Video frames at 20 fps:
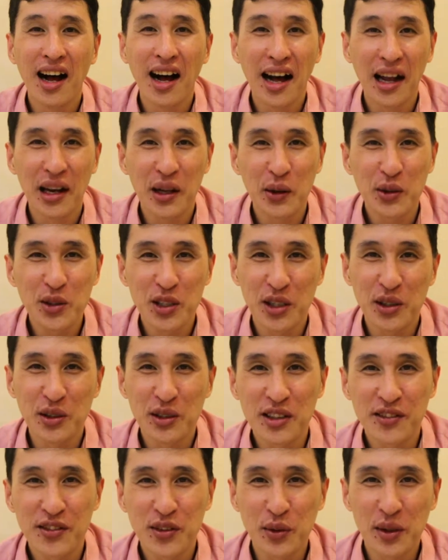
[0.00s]
Hello Channel
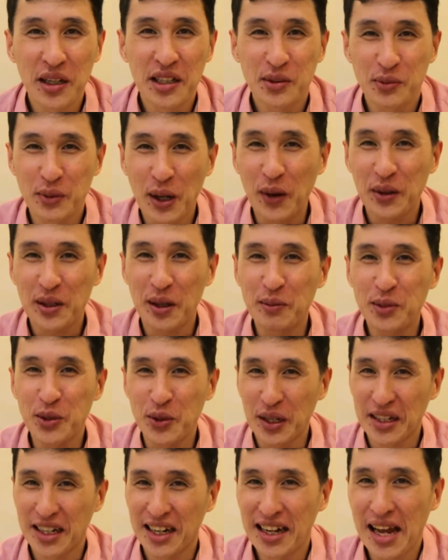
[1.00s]
NITT viewers, welcome to
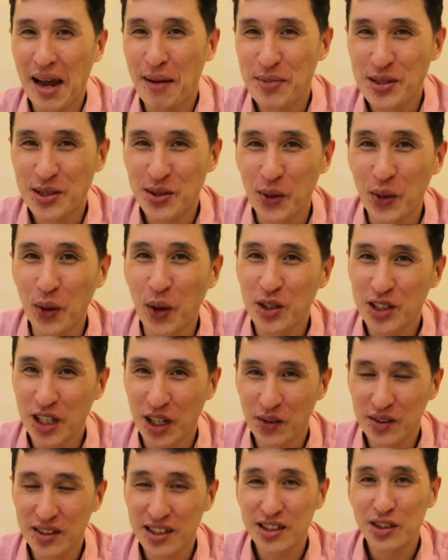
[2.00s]
another episode on
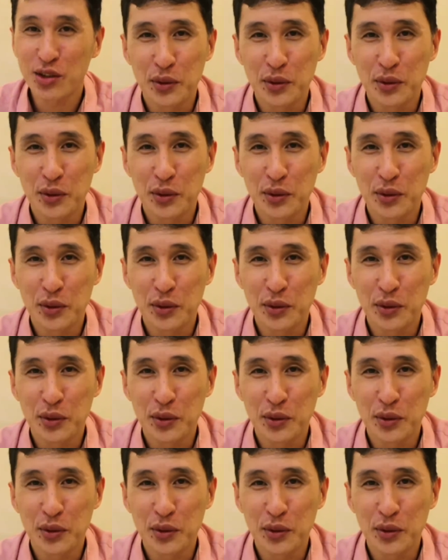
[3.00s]
Channel NITT.